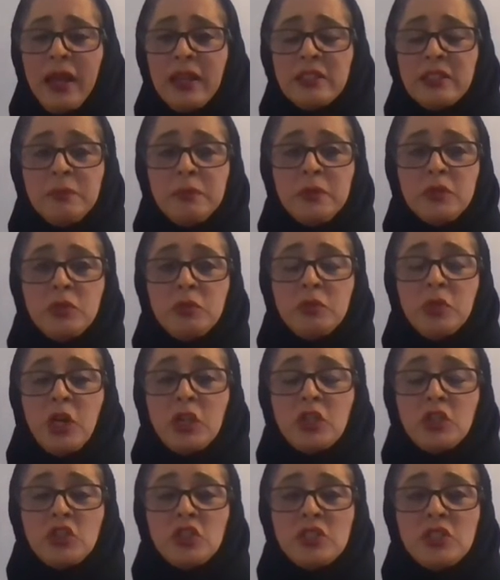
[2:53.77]
And
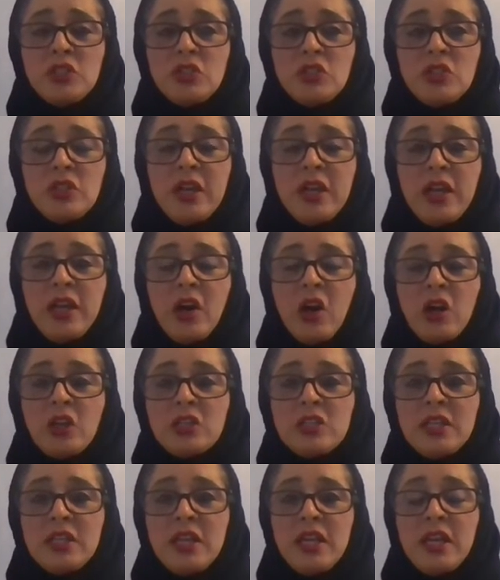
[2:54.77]
epidemiologists today are
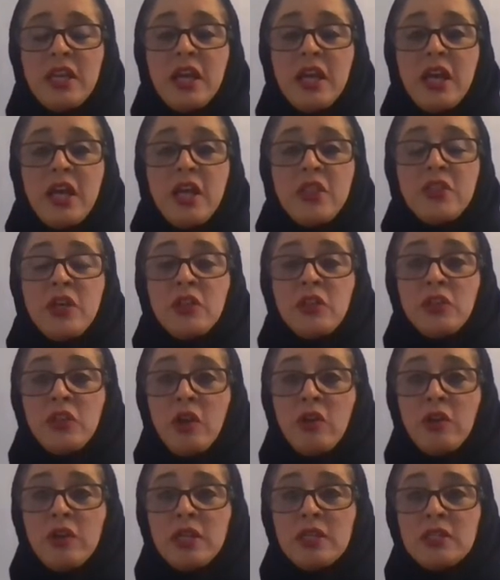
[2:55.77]
seeing that
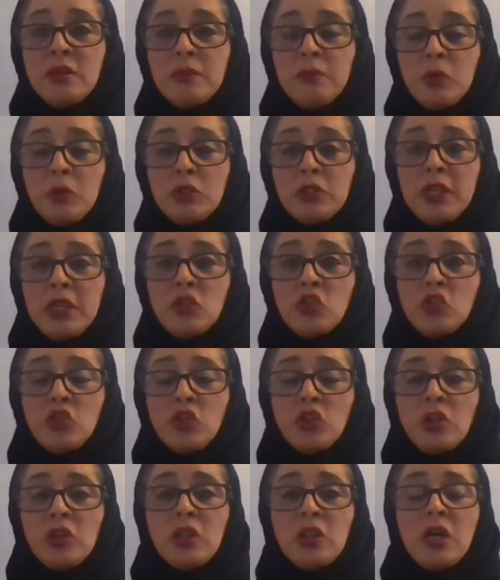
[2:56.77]
there is a
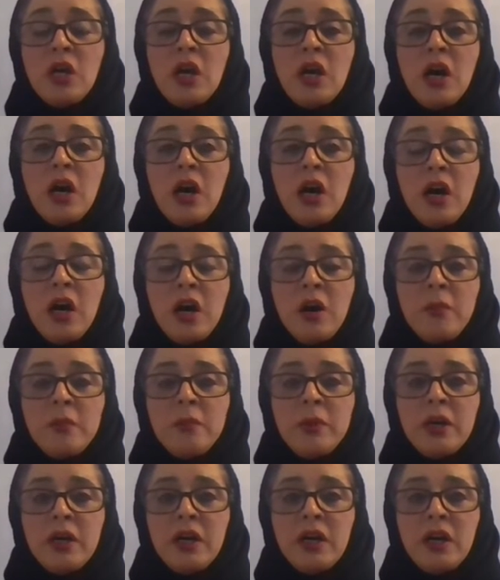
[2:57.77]
potential
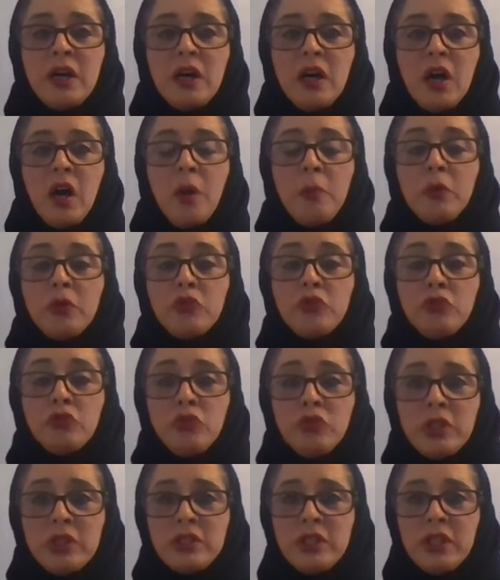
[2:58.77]

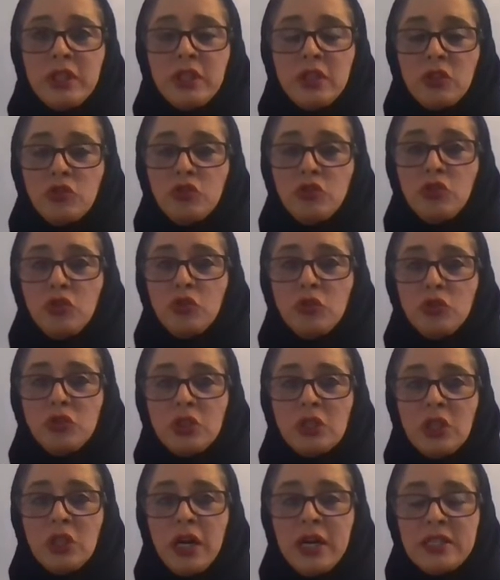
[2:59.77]
opportunity to
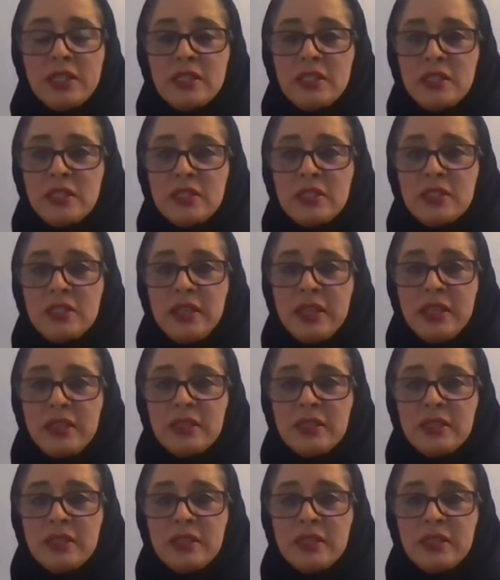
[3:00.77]
utilize this